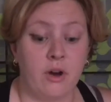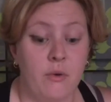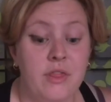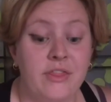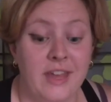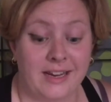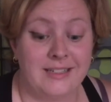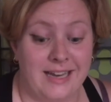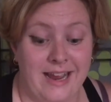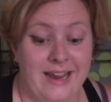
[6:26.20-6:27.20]
going
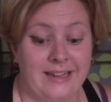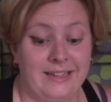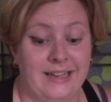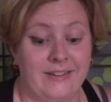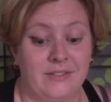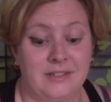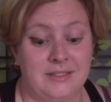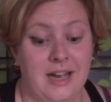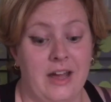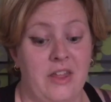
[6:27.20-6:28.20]
thick today, like,
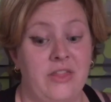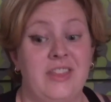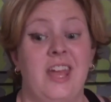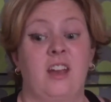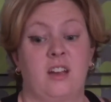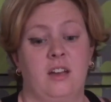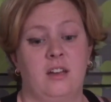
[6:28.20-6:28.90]
yeah, thick.